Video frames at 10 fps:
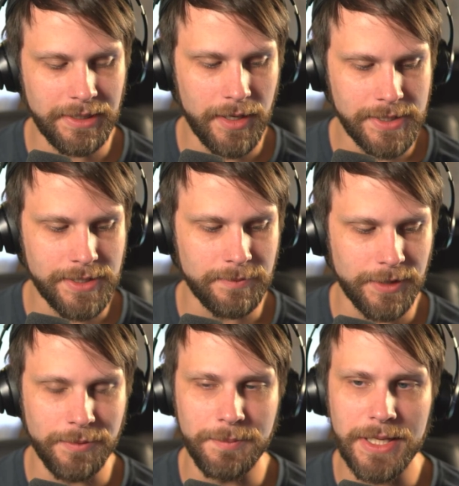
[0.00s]
awesome
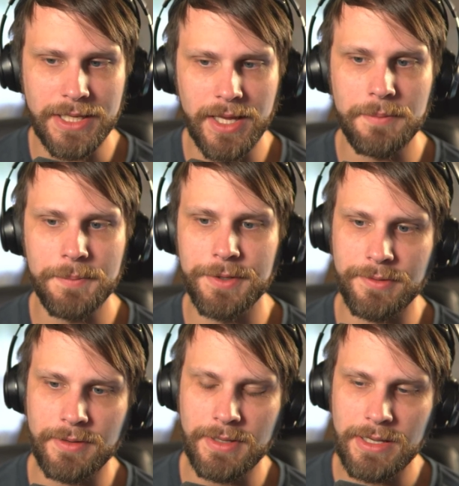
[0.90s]
little mini
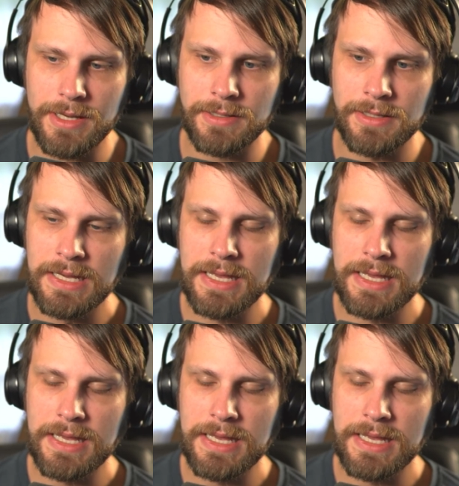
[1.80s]
combos in the deck.